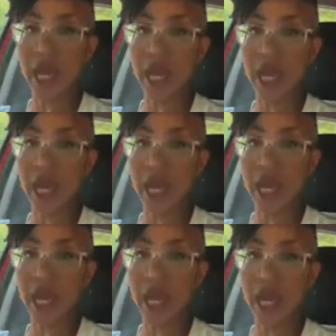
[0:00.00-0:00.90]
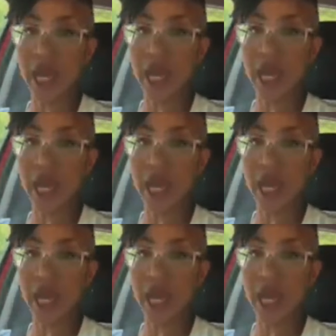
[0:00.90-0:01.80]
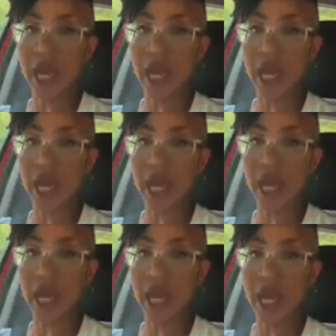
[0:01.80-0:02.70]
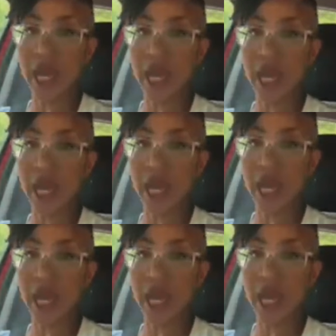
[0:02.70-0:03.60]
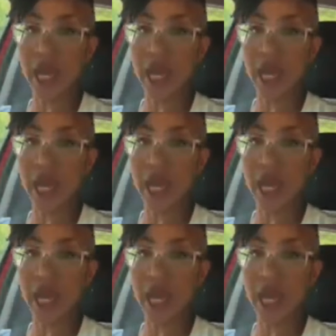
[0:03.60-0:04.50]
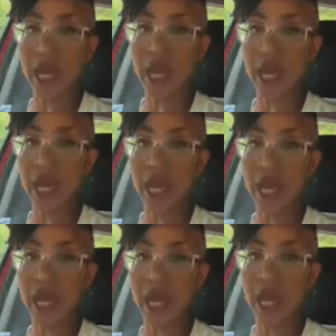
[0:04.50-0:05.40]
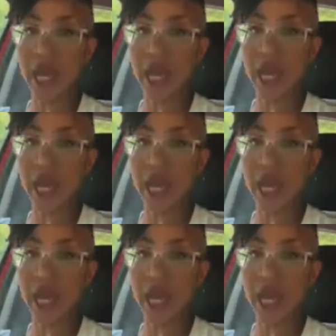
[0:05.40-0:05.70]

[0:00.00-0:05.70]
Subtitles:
Nobody speaks.